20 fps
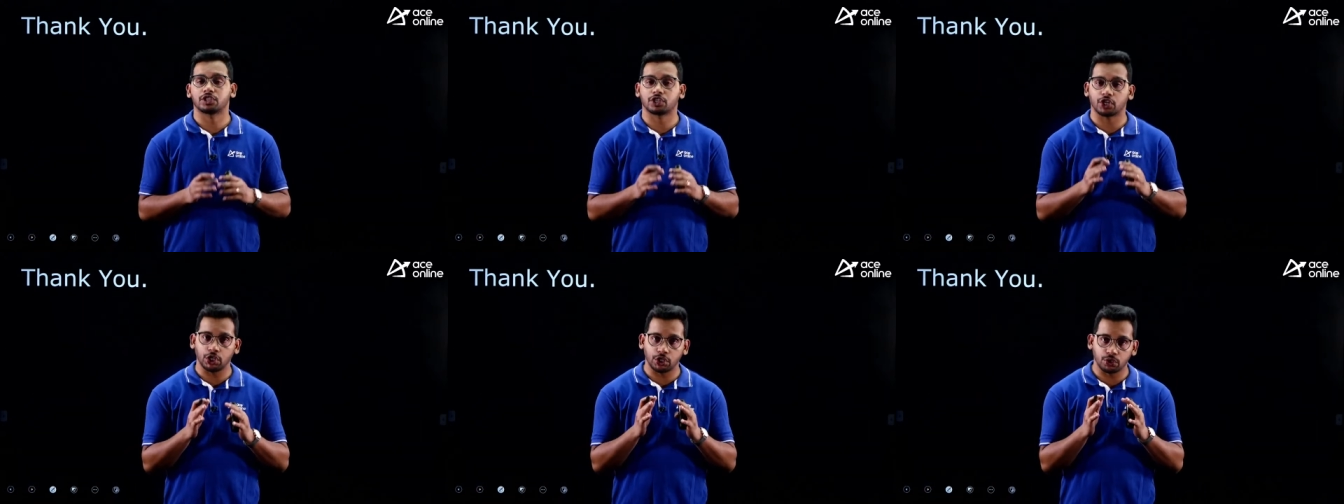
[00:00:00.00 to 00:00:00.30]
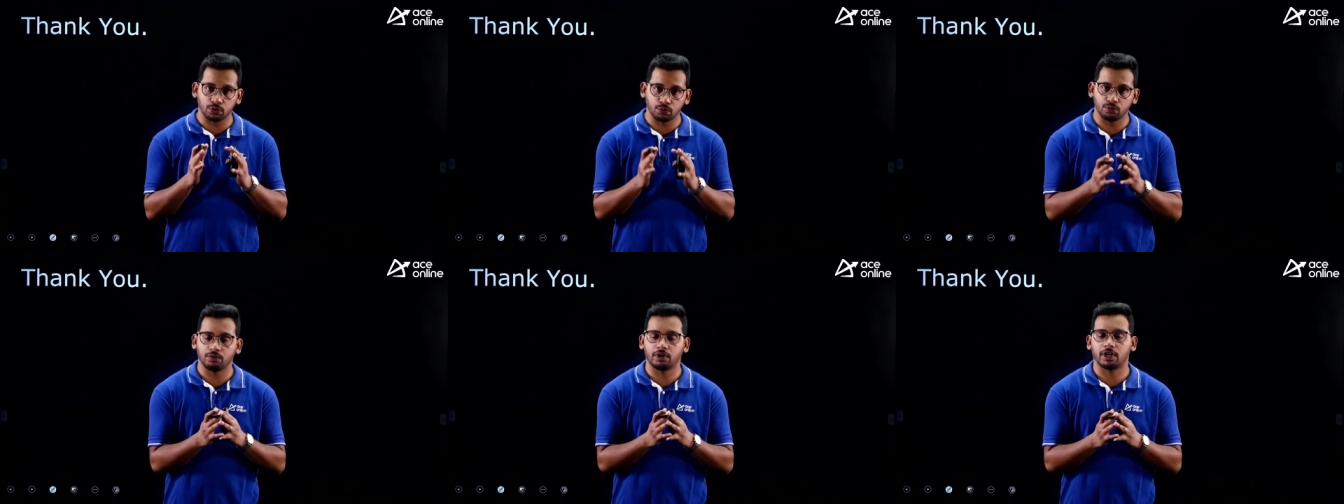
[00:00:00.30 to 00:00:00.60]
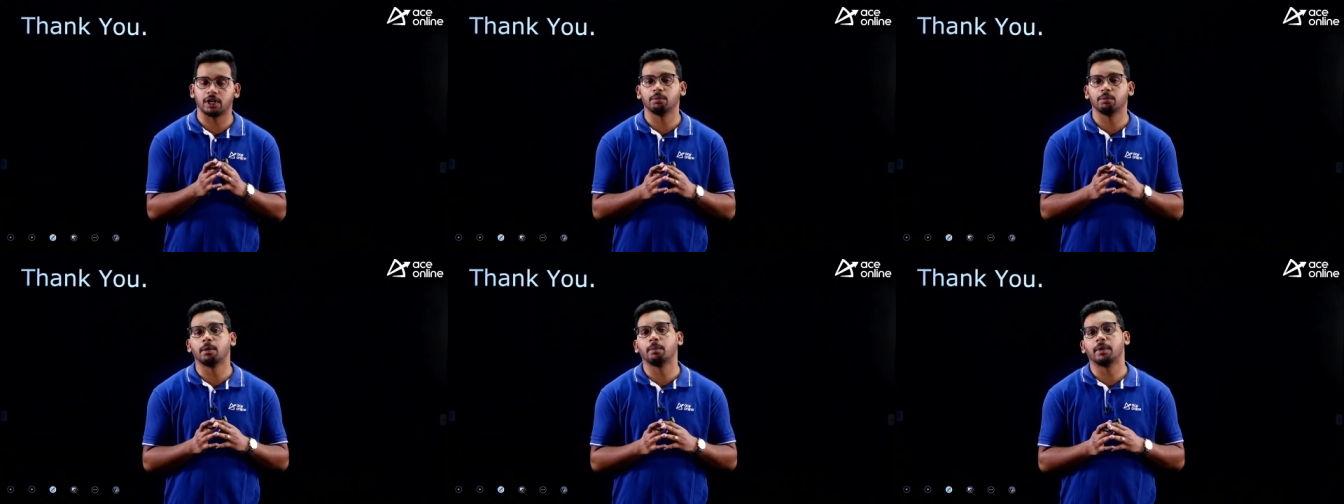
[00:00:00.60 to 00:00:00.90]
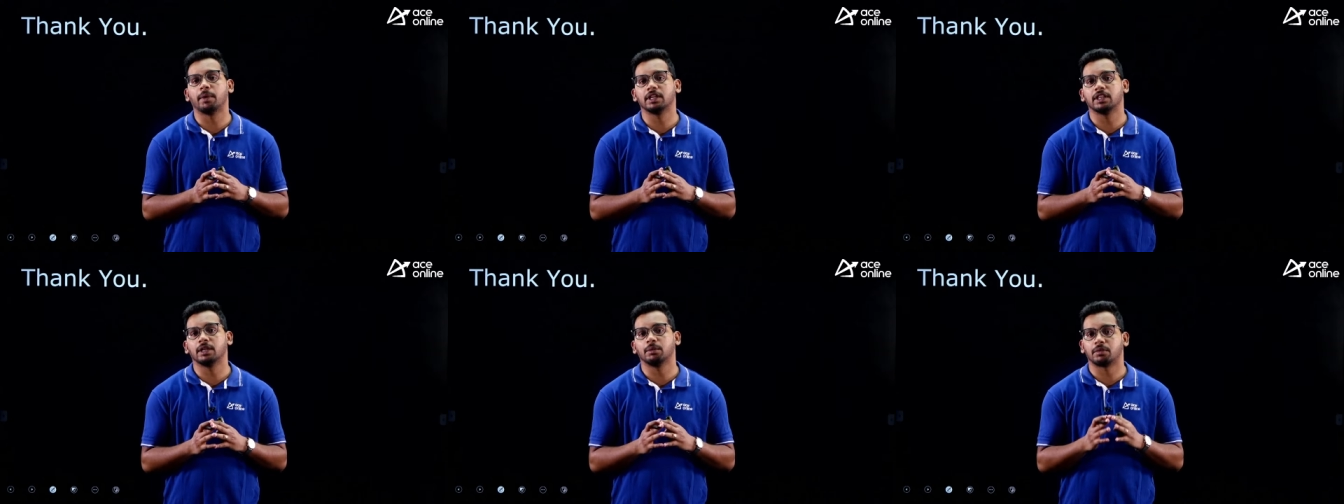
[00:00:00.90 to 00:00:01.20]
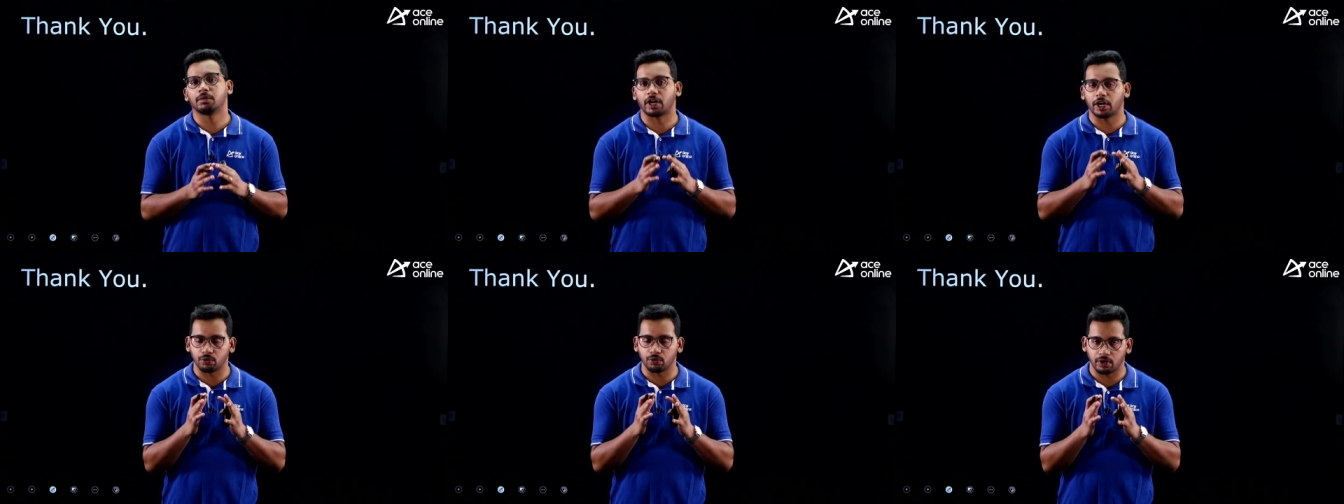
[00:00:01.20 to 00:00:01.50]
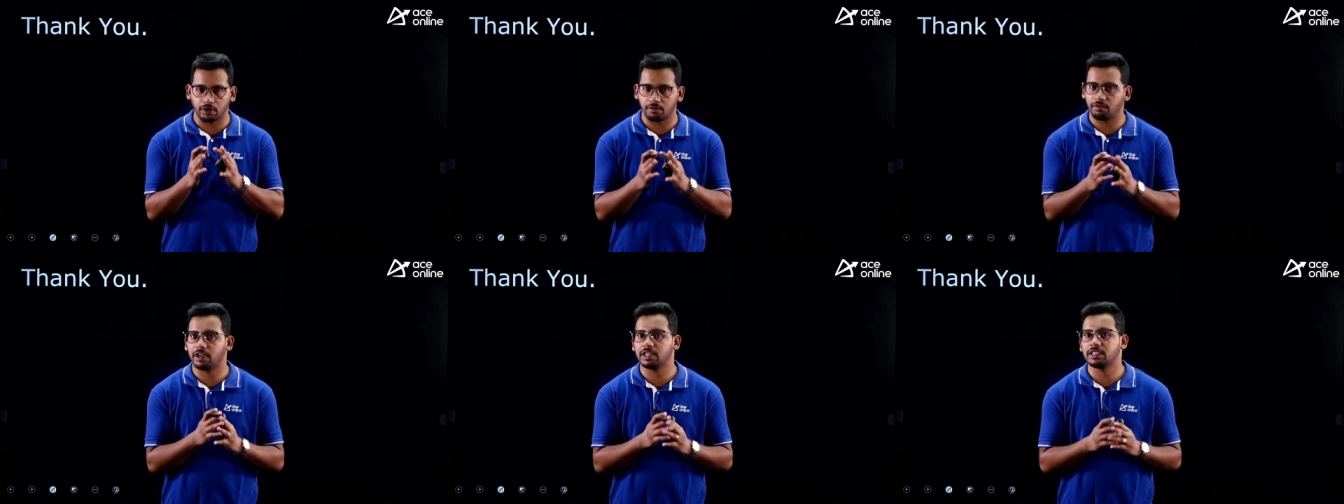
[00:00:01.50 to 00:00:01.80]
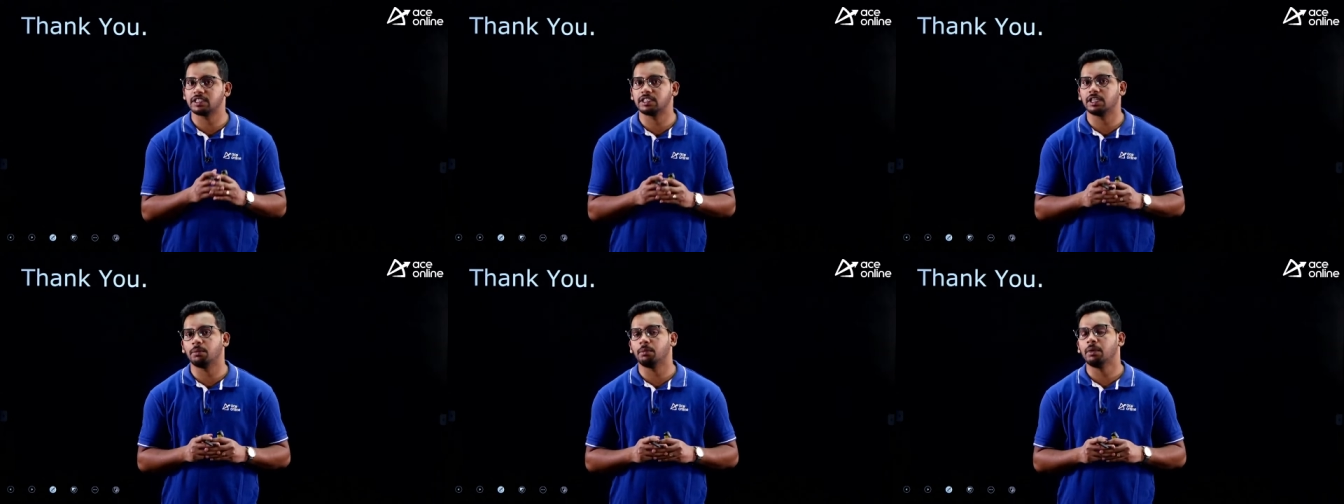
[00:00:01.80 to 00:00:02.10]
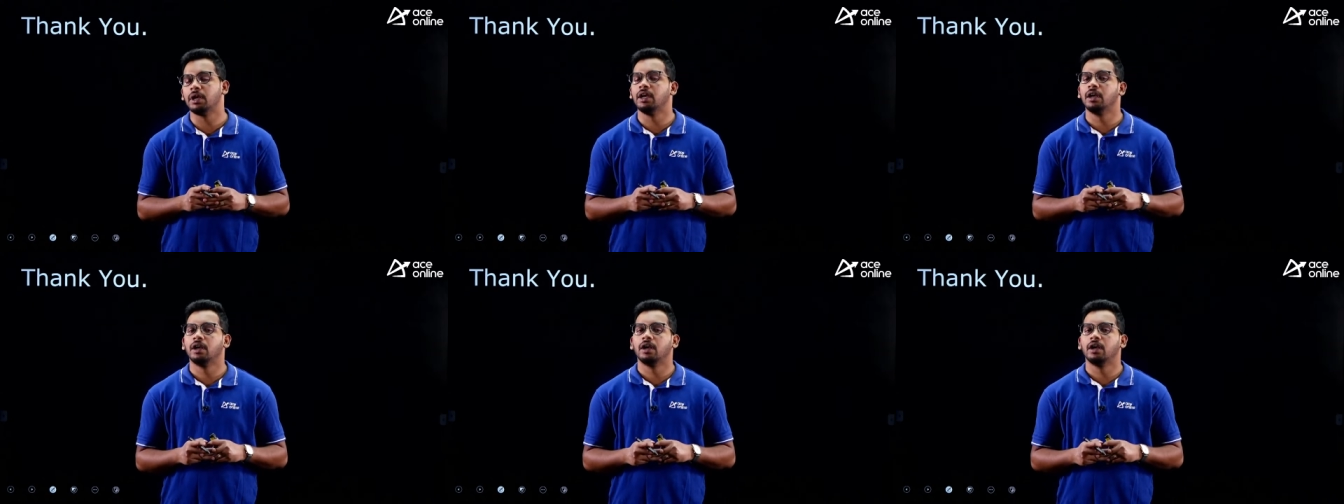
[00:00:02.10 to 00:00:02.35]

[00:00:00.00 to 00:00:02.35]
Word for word: try to remember them, try to revise them.